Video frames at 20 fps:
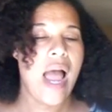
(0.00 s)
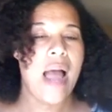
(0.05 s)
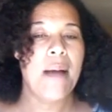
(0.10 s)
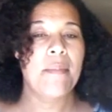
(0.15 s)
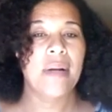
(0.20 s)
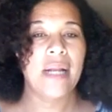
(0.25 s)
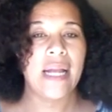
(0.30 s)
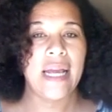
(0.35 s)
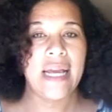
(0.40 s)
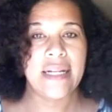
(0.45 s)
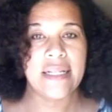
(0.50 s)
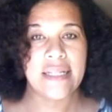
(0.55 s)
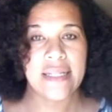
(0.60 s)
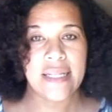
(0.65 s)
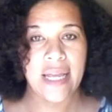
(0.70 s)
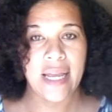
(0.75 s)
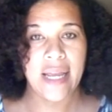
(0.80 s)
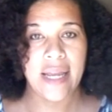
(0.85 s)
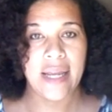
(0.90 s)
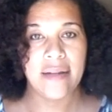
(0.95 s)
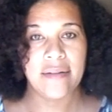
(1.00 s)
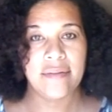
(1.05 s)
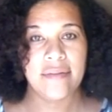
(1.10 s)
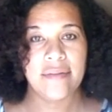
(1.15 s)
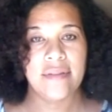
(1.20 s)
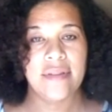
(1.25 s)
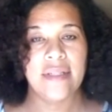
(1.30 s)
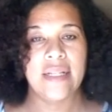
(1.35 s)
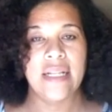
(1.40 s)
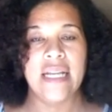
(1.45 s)
I'm glad to say
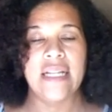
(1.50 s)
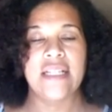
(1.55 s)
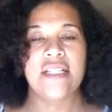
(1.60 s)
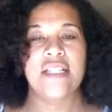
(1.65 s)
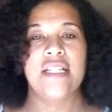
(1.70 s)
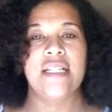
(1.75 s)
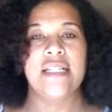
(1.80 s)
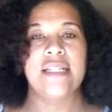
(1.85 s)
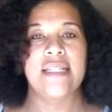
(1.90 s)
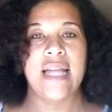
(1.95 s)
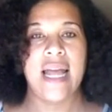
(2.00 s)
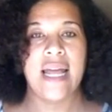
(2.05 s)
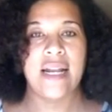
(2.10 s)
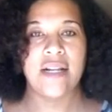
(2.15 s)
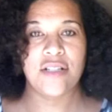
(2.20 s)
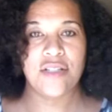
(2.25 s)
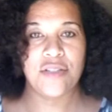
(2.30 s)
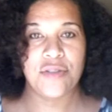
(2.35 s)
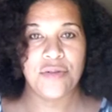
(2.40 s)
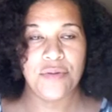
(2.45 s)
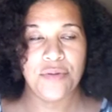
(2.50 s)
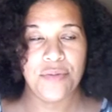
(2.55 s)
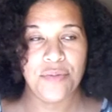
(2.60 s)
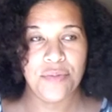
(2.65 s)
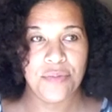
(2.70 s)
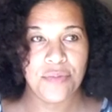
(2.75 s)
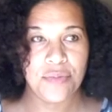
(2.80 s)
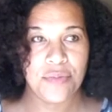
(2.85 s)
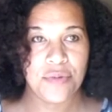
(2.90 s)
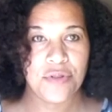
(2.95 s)
that she decided
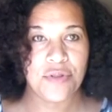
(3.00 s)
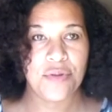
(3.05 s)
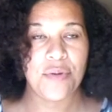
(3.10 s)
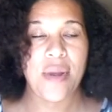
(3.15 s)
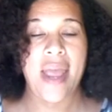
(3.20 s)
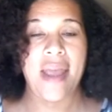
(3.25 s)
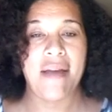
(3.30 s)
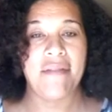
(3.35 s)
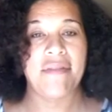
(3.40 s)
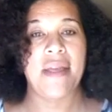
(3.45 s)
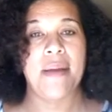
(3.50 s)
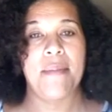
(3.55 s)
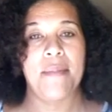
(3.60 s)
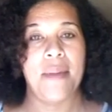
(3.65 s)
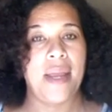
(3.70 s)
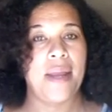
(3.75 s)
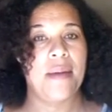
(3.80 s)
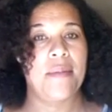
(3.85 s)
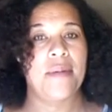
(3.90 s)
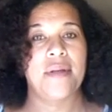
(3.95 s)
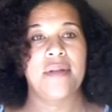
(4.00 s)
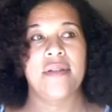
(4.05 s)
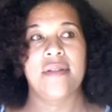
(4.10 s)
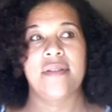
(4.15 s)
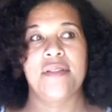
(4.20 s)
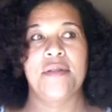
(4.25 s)
to have that baby.